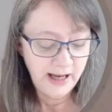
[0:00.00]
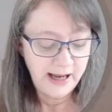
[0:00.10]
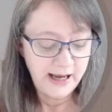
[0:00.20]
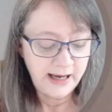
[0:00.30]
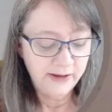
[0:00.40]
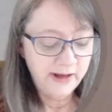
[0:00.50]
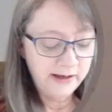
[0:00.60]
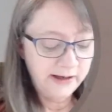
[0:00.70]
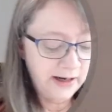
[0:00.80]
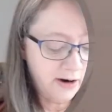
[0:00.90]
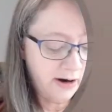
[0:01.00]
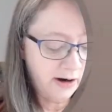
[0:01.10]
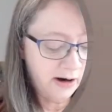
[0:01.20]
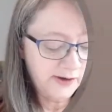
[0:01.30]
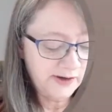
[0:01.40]
And then here
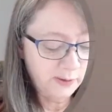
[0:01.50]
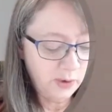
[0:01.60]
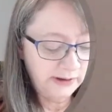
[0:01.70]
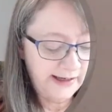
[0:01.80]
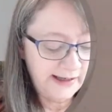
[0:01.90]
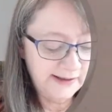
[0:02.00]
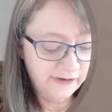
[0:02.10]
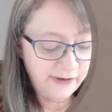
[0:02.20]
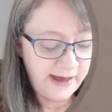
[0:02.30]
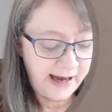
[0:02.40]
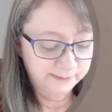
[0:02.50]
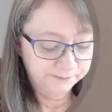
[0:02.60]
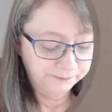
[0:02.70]
are some more leads for that.